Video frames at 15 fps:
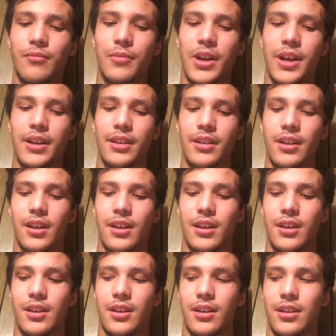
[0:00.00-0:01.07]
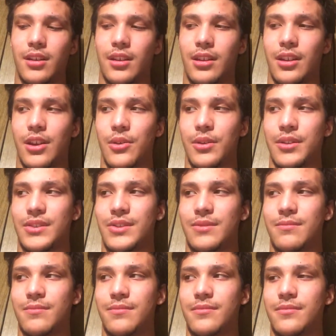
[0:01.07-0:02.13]
But, you know, it's
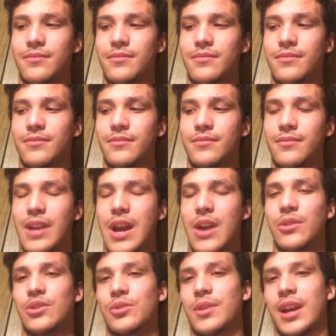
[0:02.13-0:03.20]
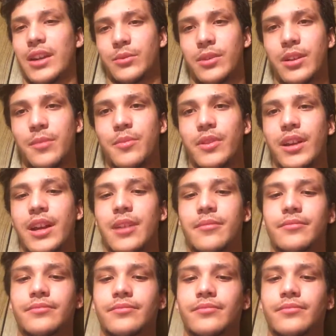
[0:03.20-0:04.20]
how you guys want to play it.